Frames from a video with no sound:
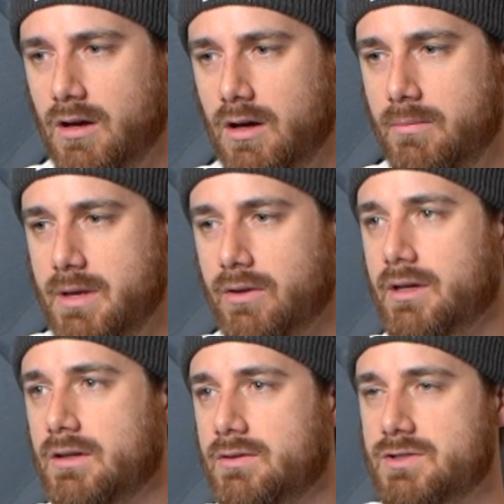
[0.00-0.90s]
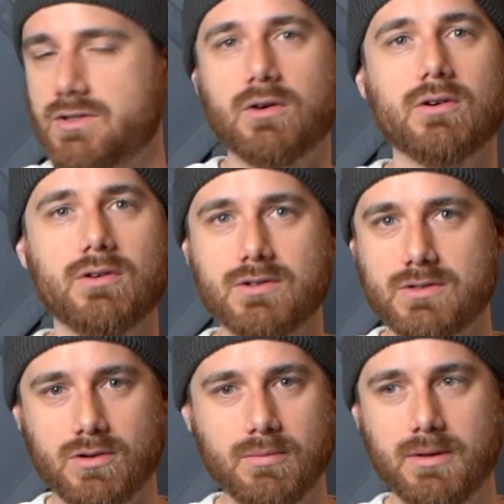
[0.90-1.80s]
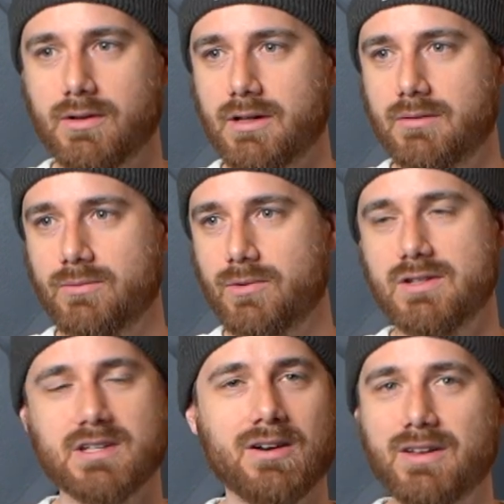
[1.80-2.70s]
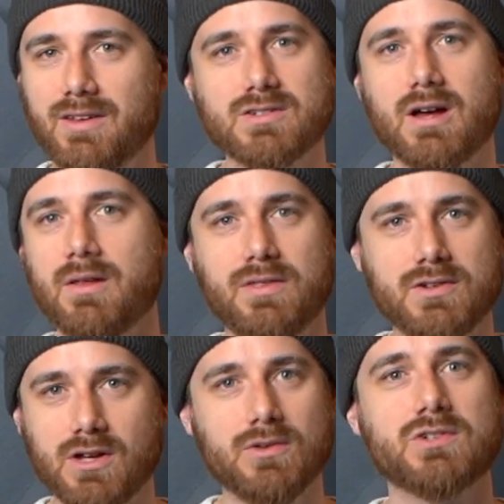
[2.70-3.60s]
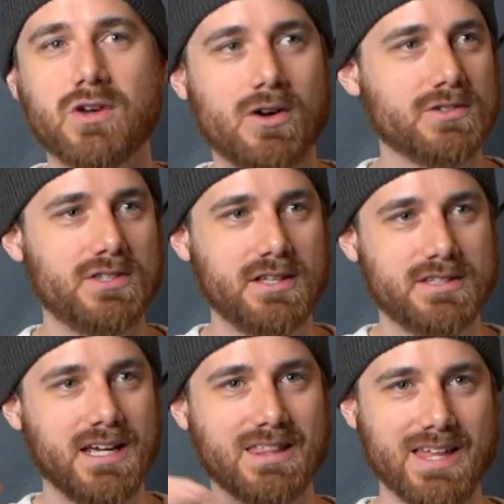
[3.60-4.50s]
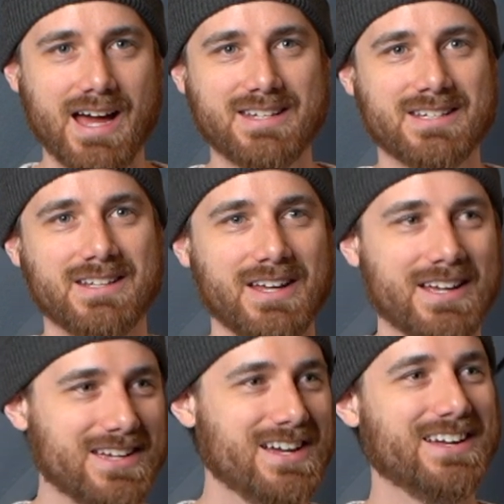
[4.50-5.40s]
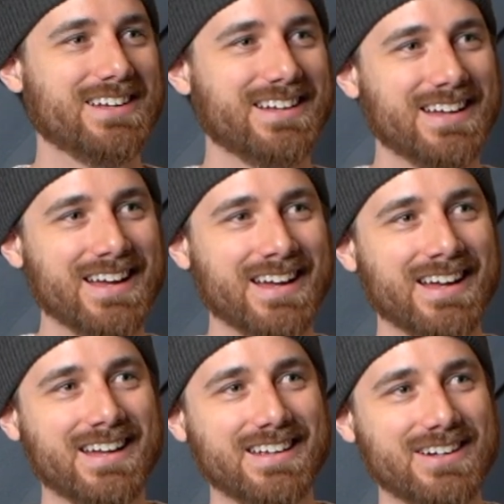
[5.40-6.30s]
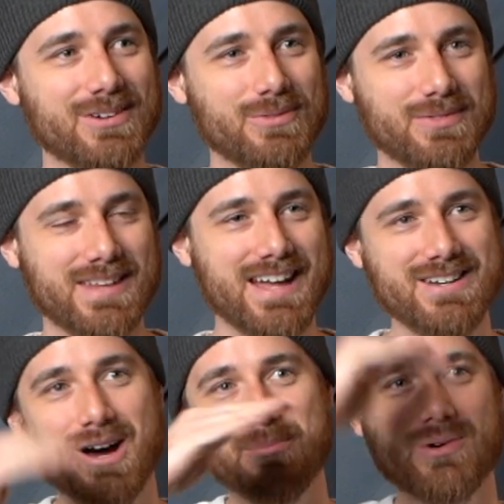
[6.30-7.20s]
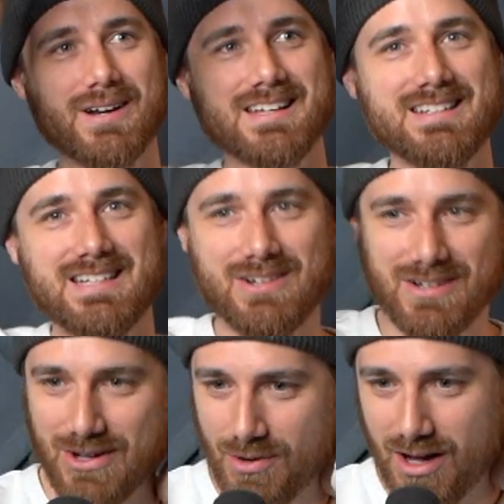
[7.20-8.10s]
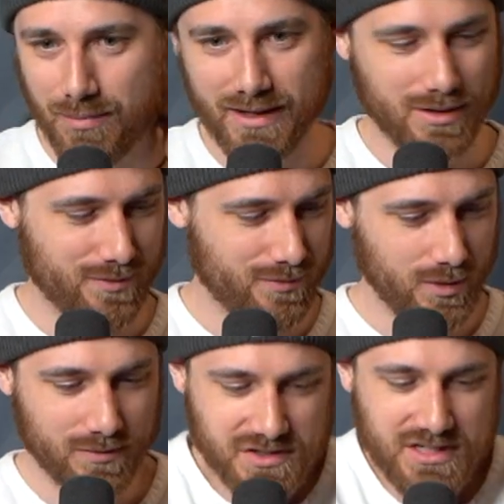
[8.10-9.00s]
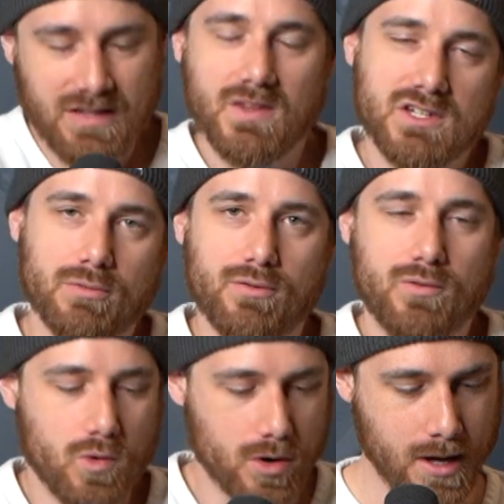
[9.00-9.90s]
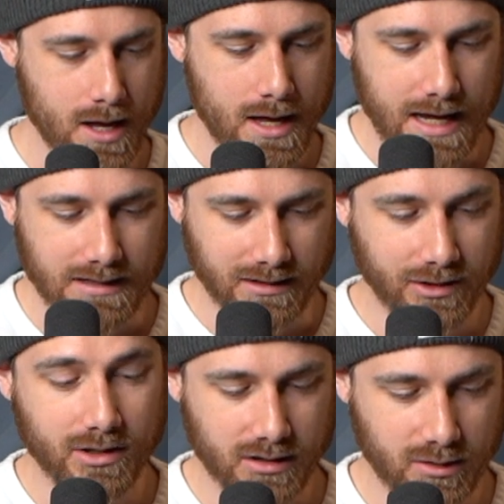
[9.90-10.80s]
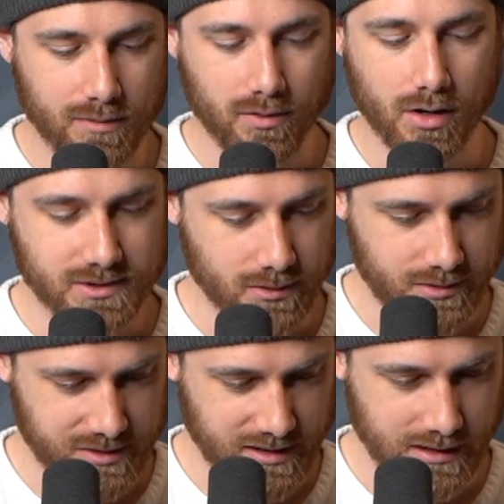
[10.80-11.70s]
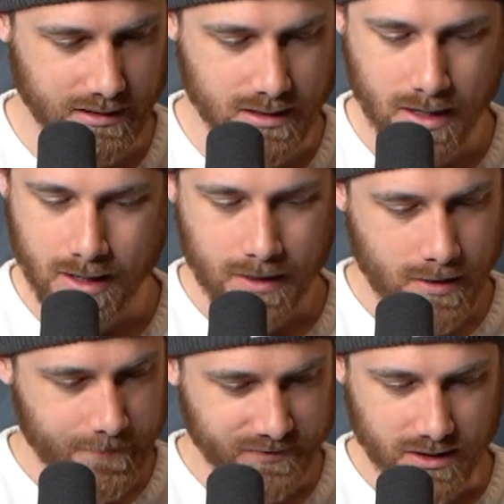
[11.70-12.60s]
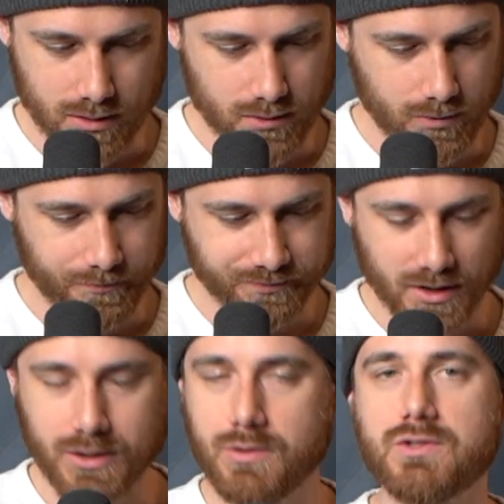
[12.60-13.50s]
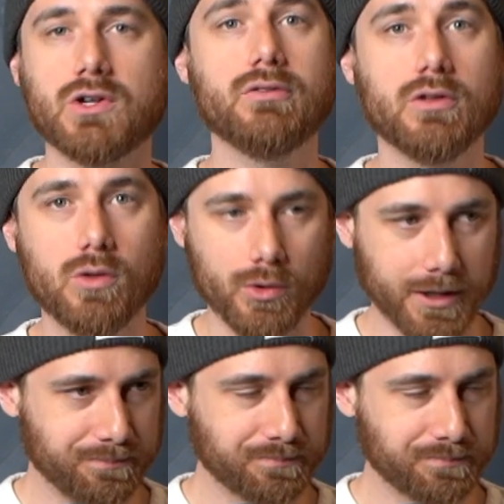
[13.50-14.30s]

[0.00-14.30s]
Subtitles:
a Million Stars or A Million Reasons. I don't know. There's other songs that take that, like, you know, that number and continue to go up. Like we've seen this before. And lyrically, we've also seen, you know, you deserve the glory,